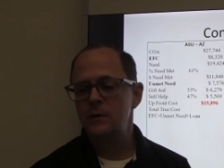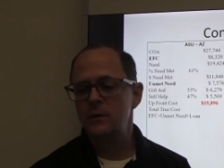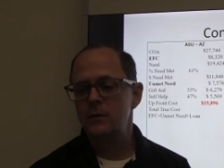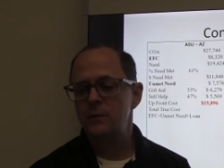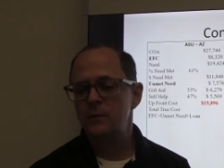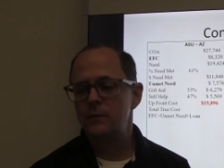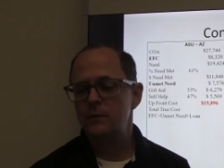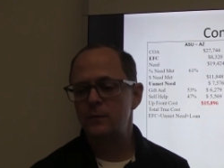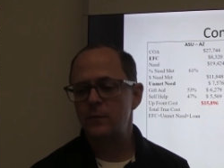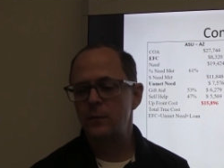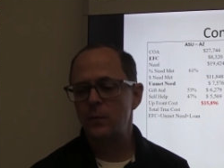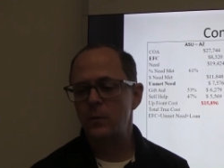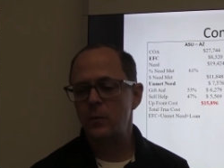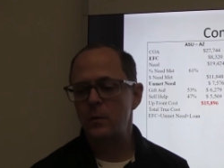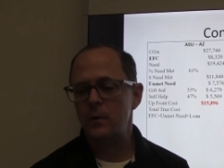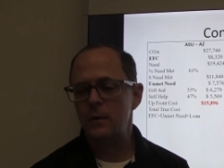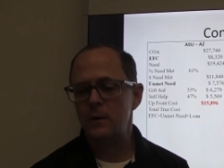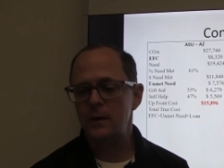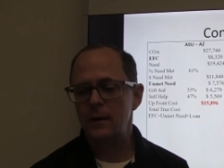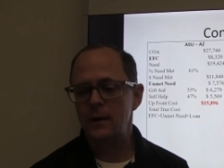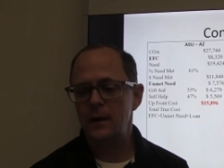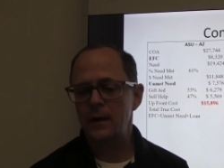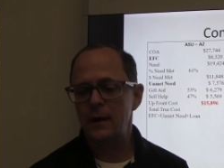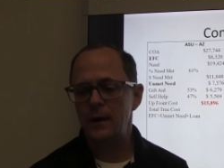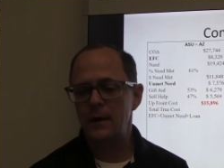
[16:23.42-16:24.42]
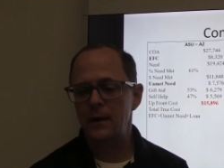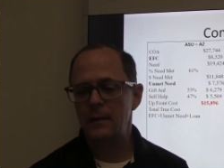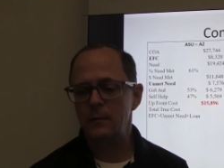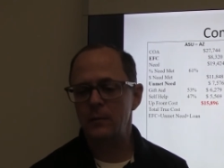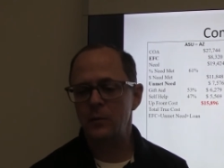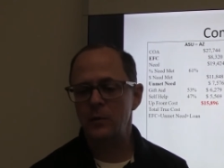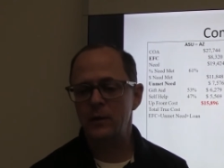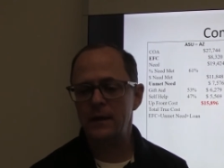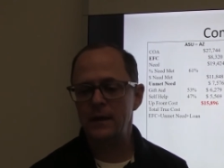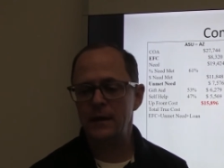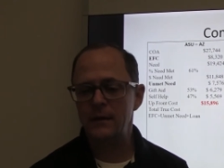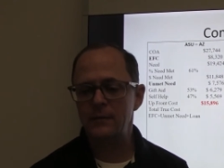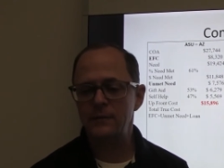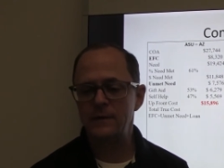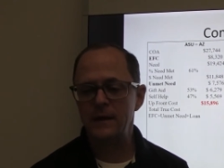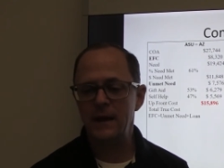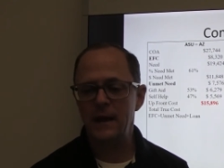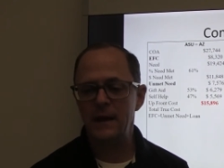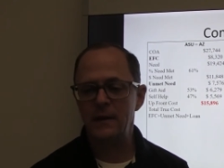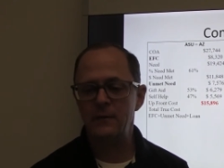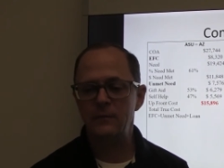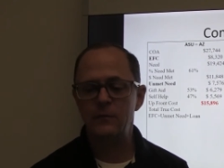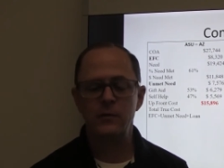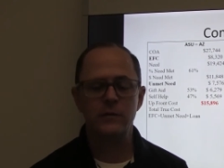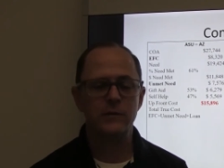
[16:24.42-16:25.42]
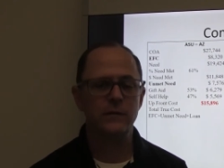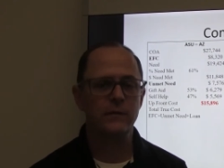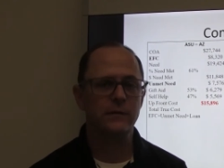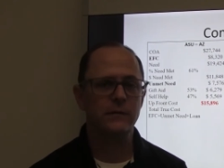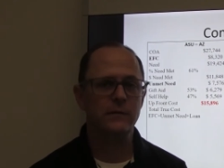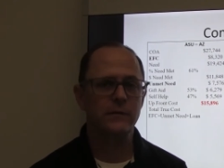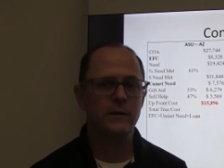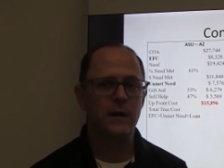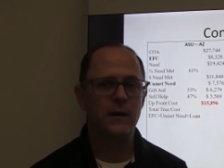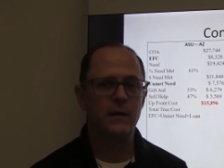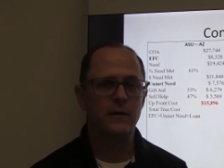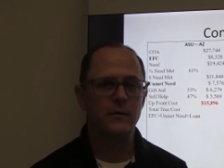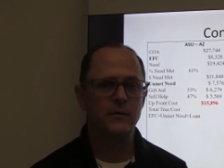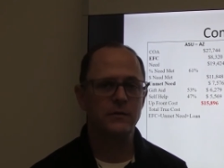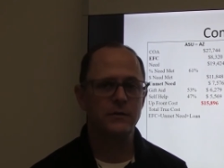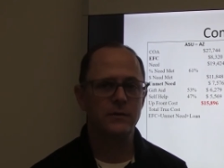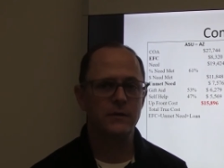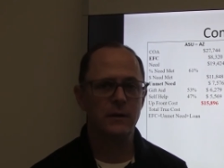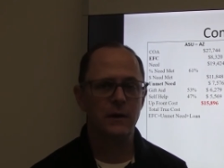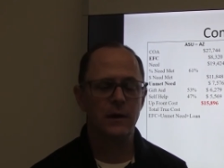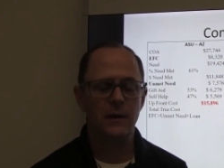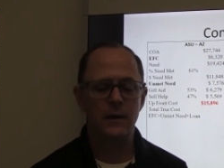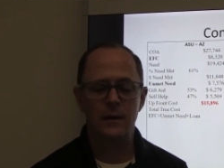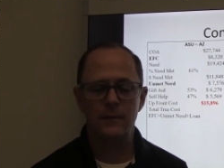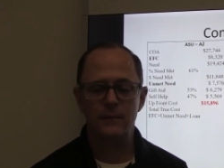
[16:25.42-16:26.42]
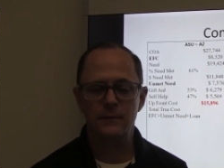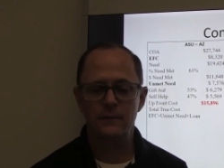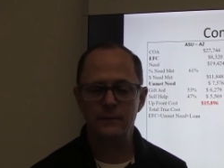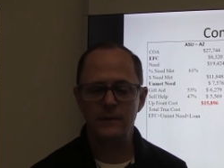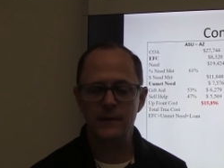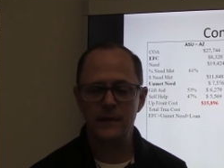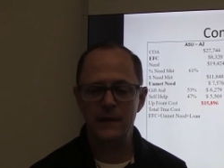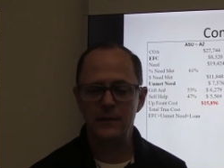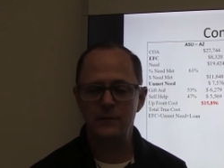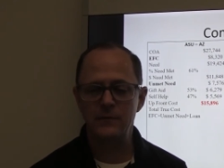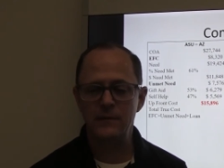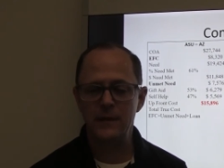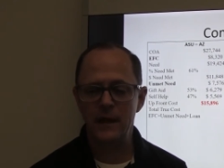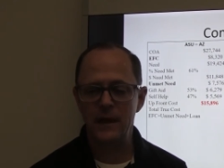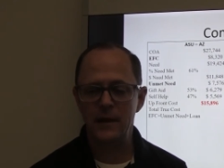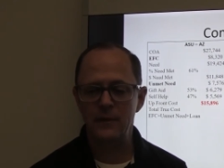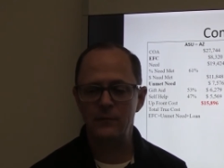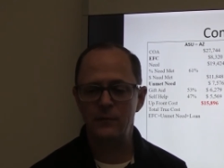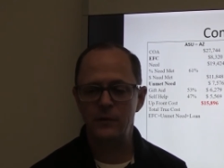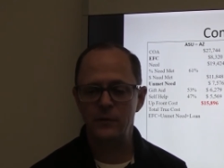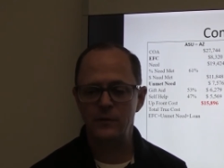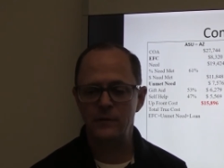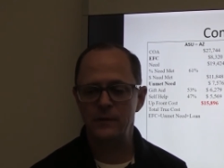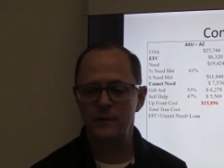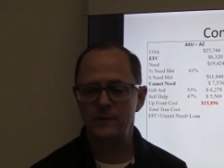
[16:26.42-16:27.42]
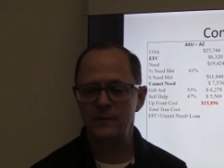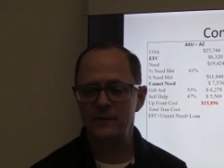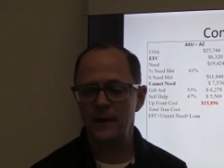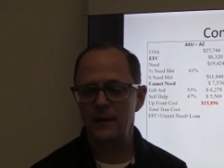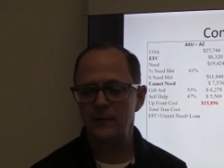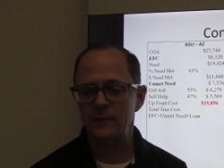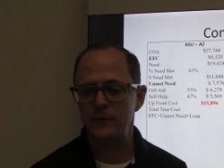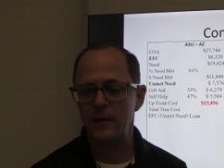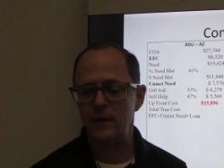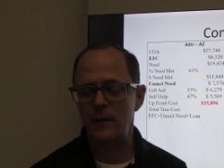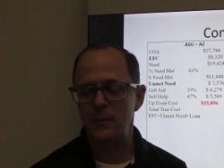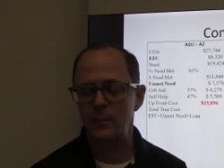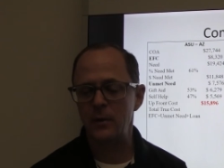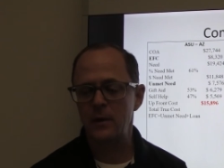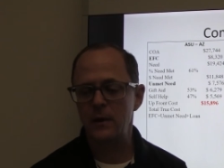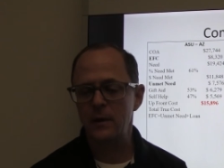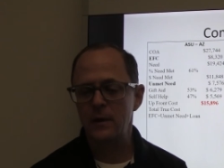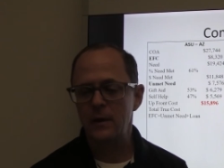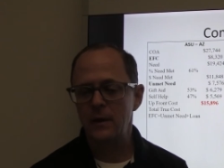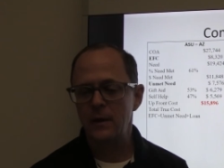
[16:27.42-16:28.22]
for gift aid versus scholarship, gift aid versus self-help?